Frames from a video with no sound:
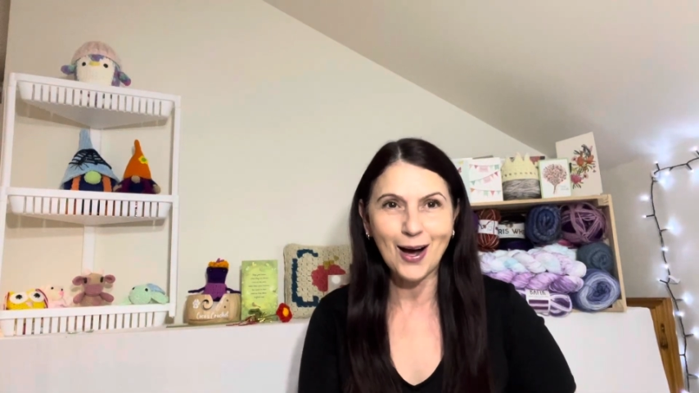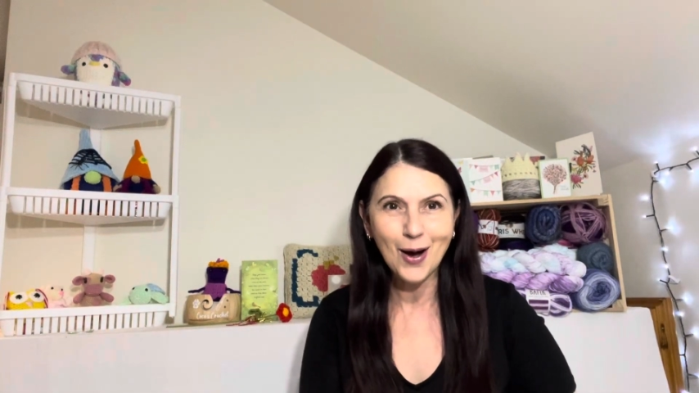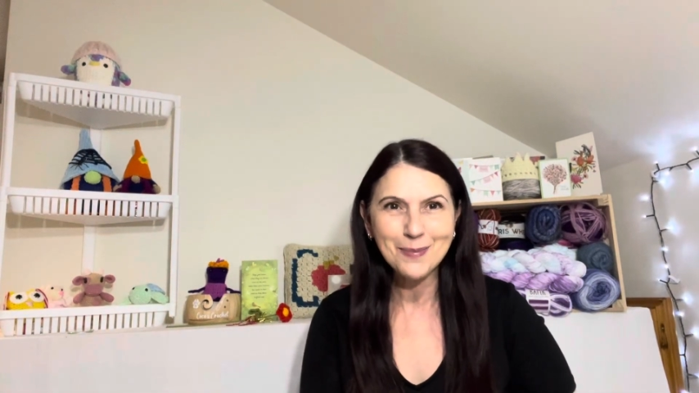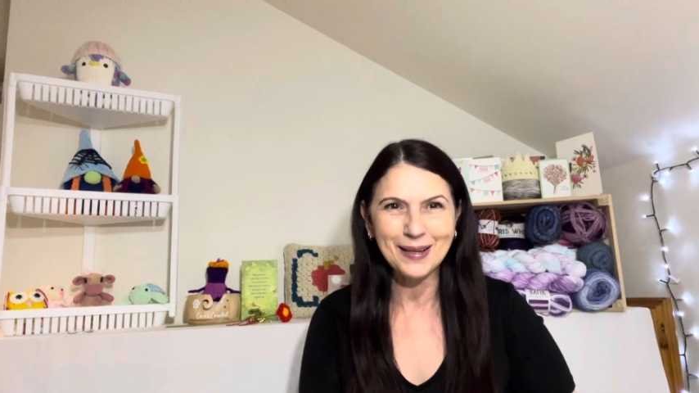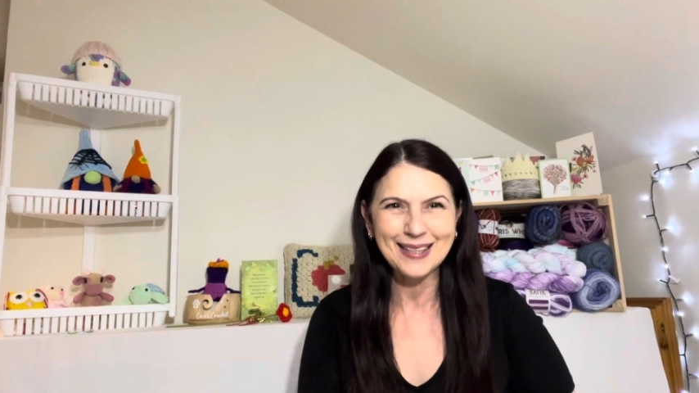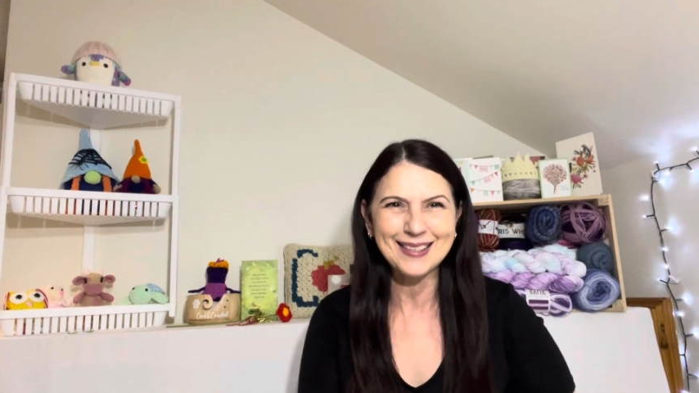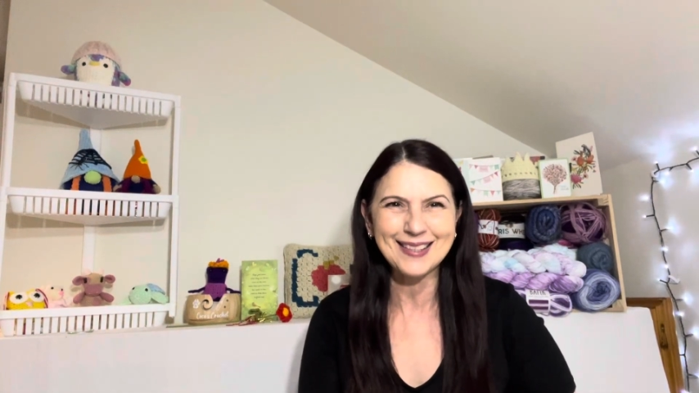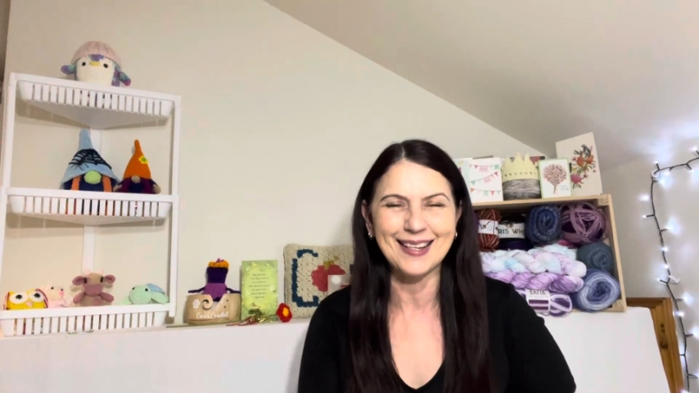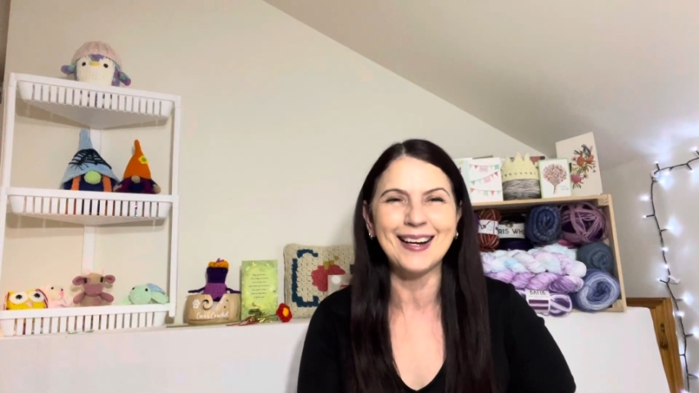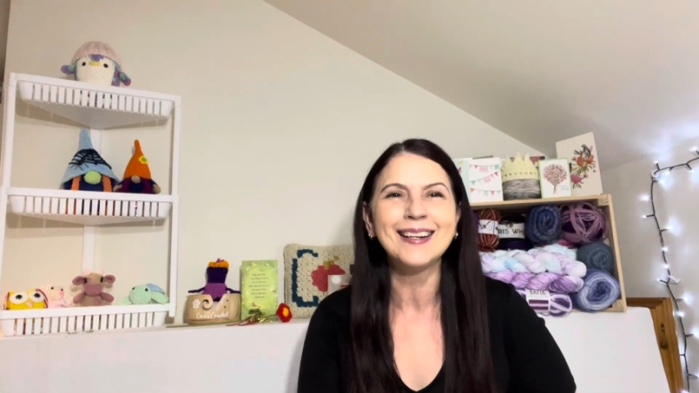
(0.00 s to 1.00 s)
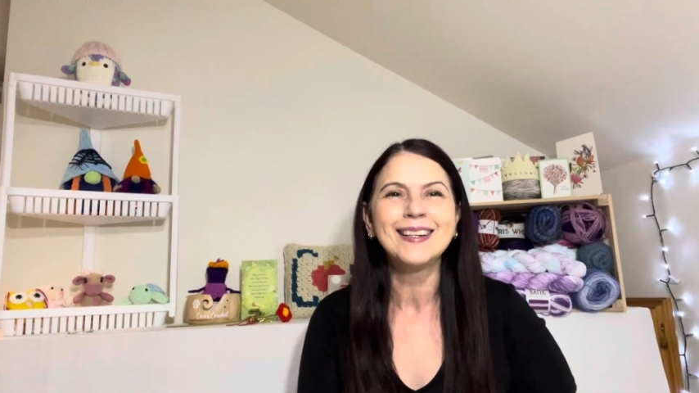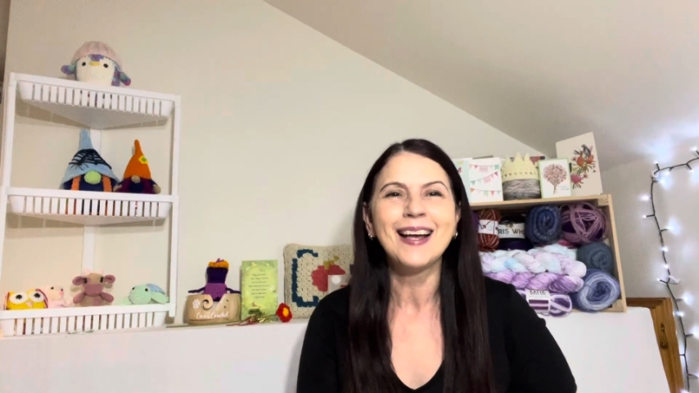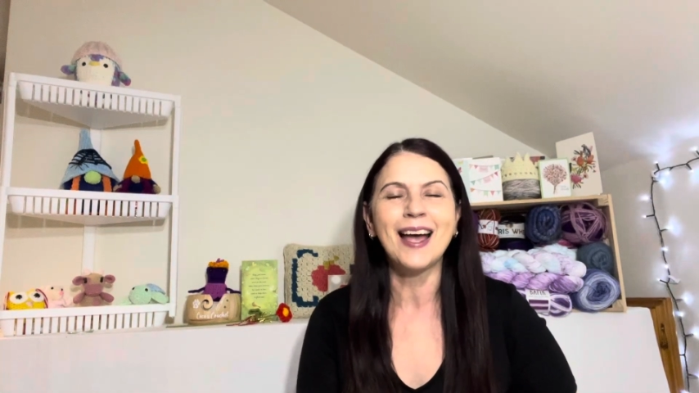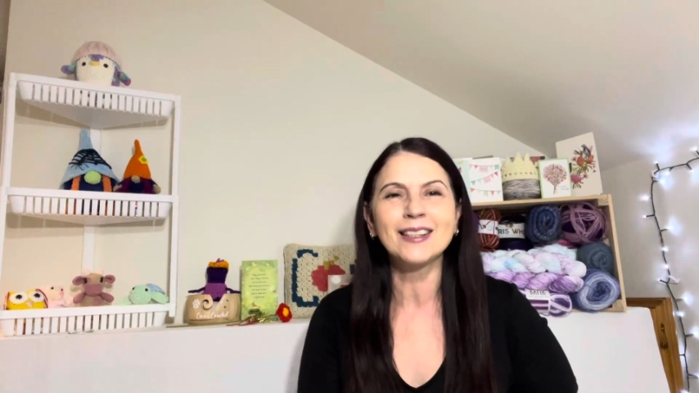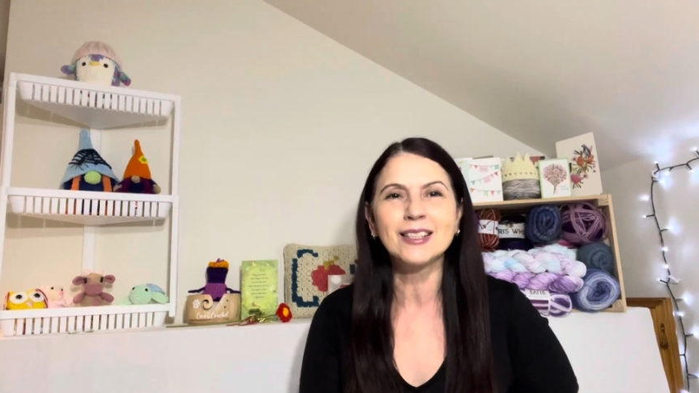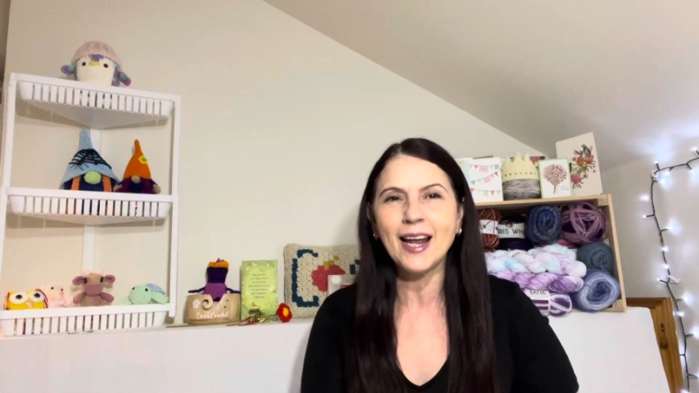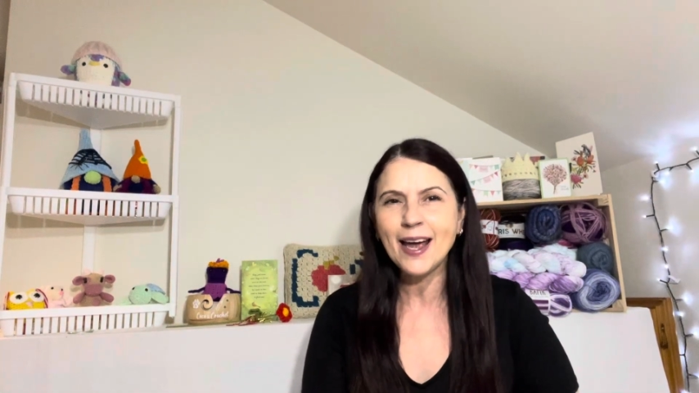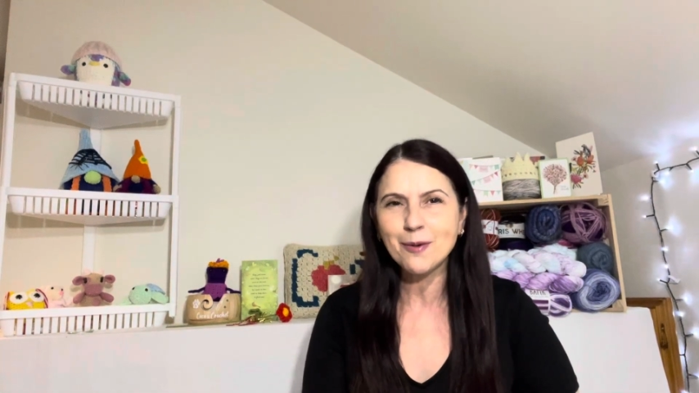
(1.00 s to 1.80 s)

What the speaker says: I'm Litsa and today